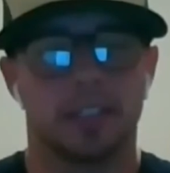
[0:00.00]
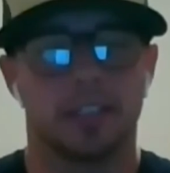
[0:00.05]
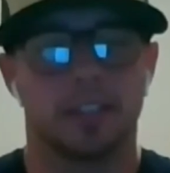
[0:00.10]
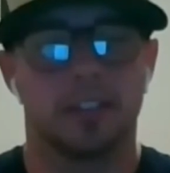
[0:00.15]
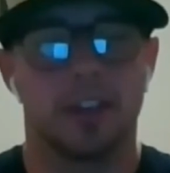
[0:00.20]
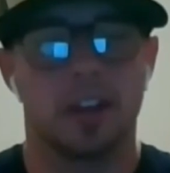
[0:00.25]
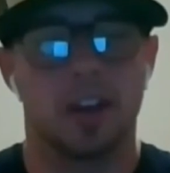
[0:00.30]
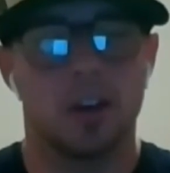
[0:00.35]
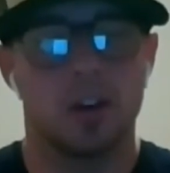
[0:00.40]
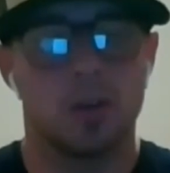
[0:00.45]

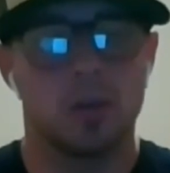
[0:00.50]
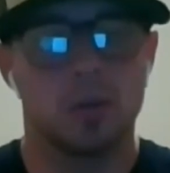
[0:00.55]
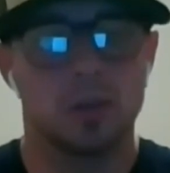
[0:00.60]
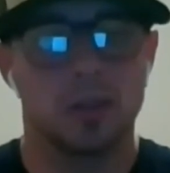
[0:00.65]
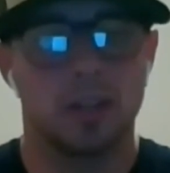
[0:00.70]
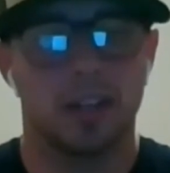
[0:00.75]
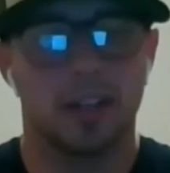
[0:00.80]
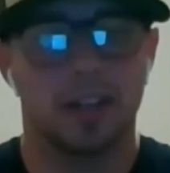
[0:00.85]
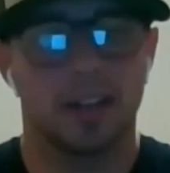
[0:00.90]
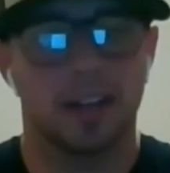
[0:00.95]

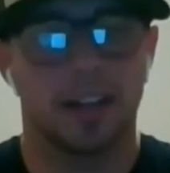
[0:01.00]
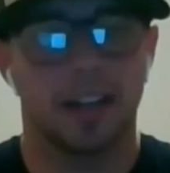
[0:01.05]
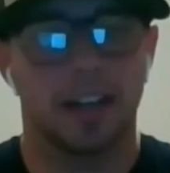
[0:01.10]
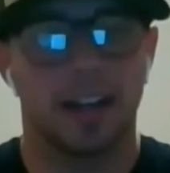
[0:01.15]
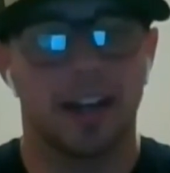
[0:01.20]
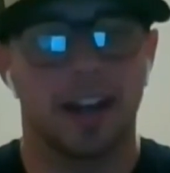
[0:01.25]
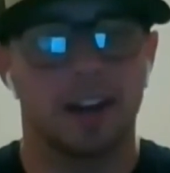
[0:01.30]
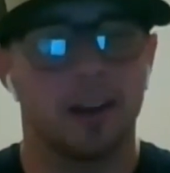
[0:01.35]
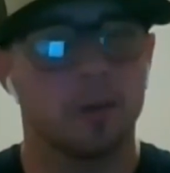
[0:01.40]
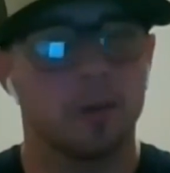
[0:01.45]
No,
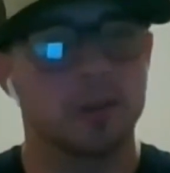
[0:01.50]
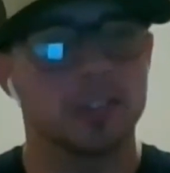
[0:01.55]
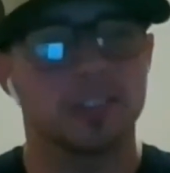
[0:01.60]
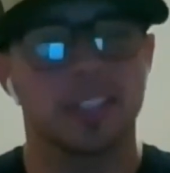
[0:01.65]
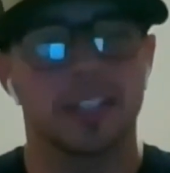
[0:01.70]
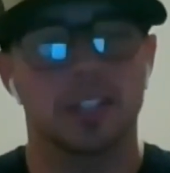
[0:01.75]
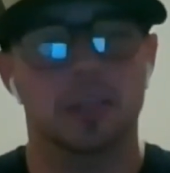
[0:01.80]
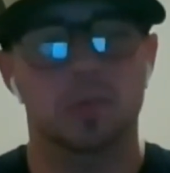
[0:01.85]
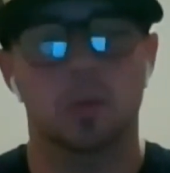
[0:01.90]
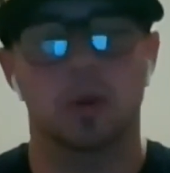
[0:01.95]
I wouldn't
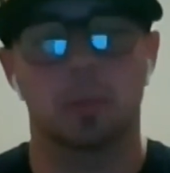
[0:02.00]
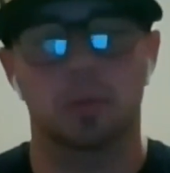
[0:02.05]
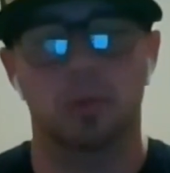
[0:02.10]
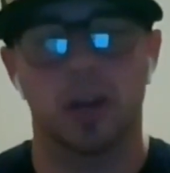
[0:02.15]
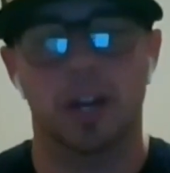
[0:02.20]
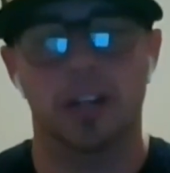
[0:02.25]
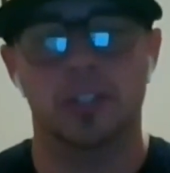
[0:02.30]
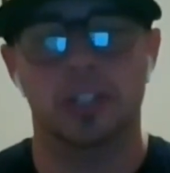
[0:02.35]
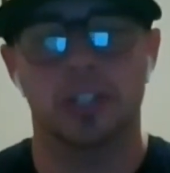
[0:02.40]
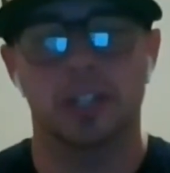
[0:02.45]
say it's more
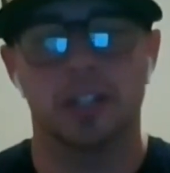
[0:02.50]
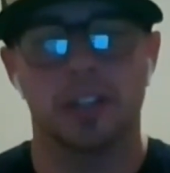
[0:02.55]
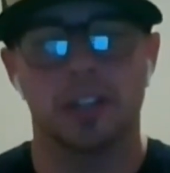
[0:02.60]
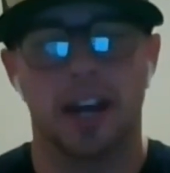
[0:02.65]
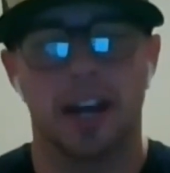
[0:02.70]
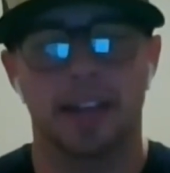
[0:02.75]
pressure.